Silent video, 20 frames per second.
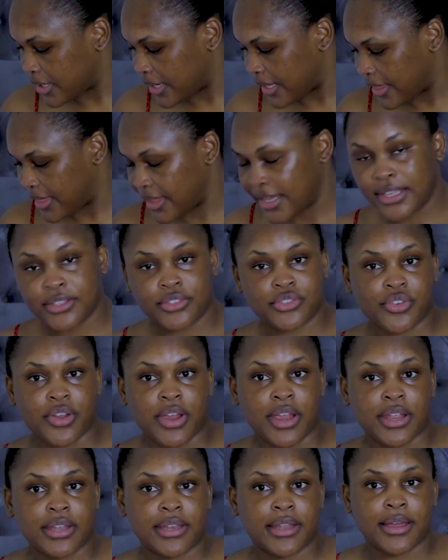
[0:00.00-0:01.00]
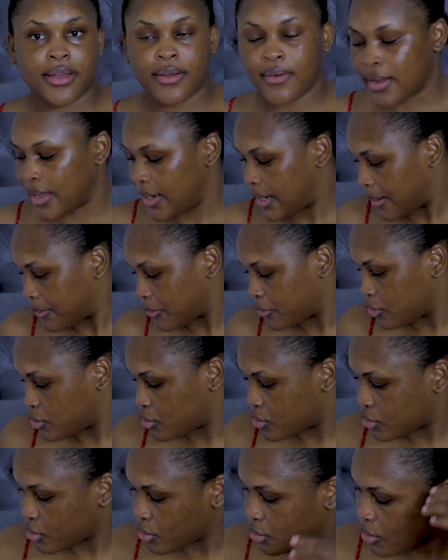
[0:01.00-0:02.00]
let that dry now and I'm
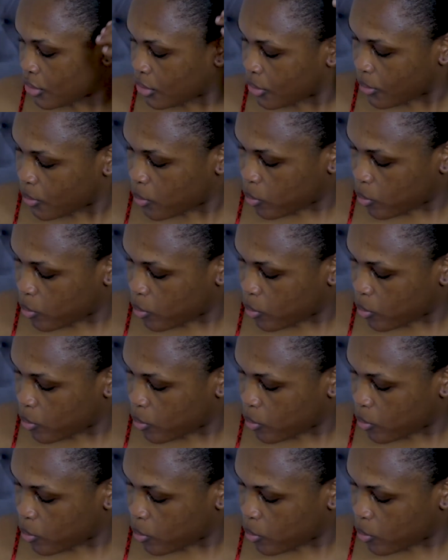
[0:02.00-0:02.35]
good to go.